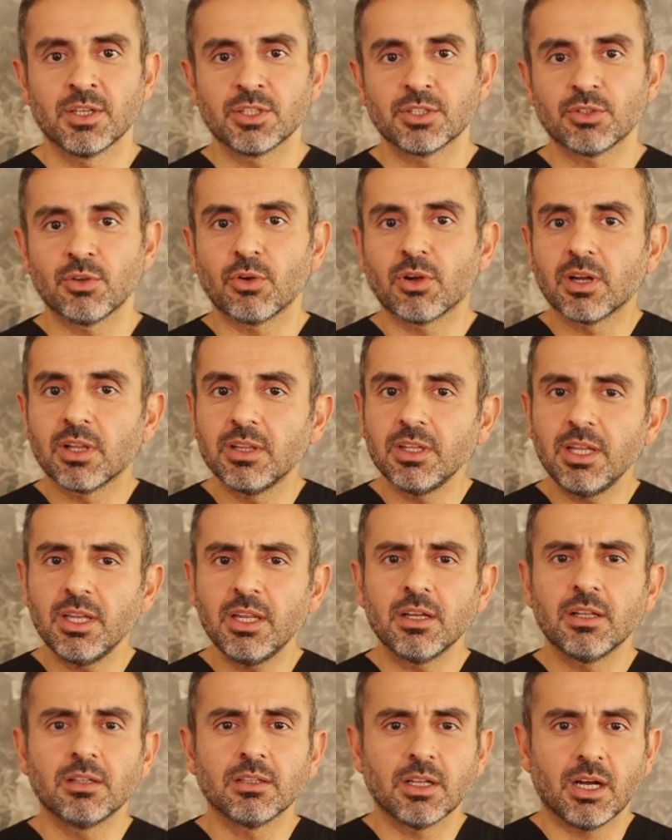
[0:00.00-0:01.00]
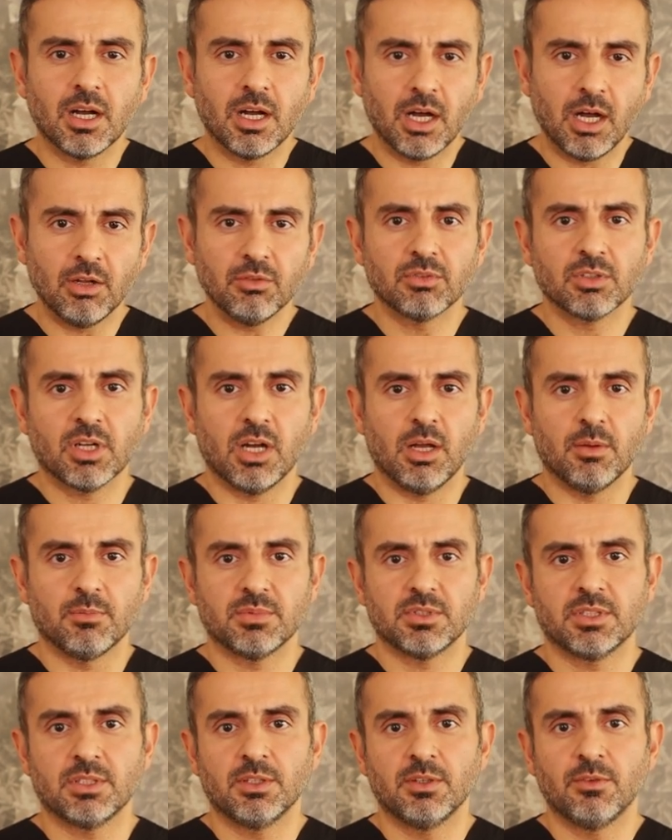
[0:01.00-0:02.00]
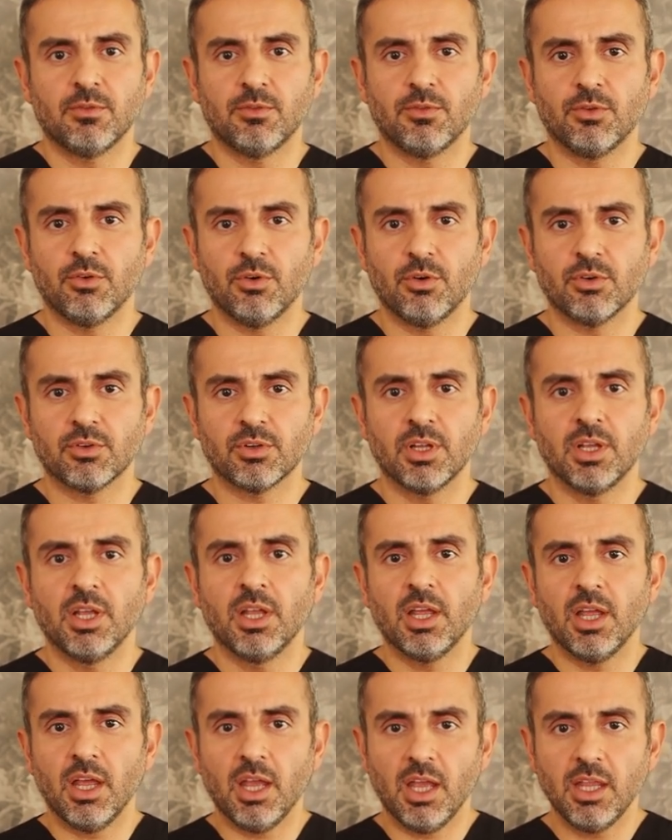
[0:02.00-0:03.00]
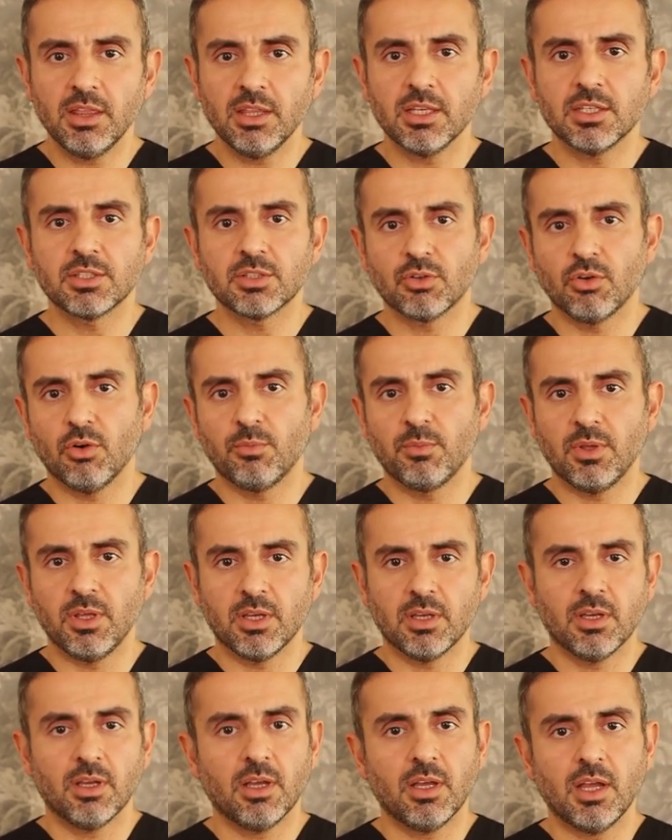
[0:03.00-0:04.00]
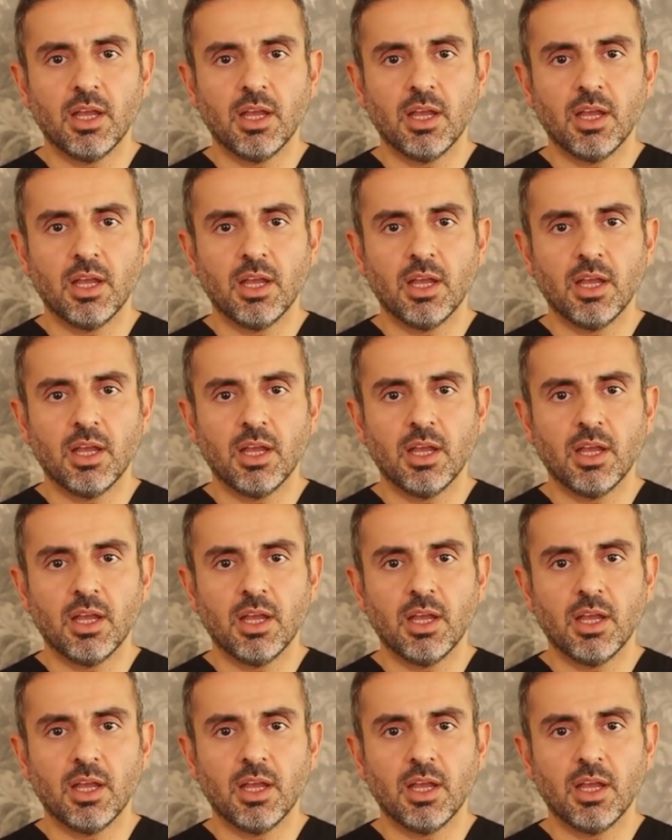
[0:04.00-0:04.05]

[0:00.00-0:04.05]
So clinical outcomes for endoscopic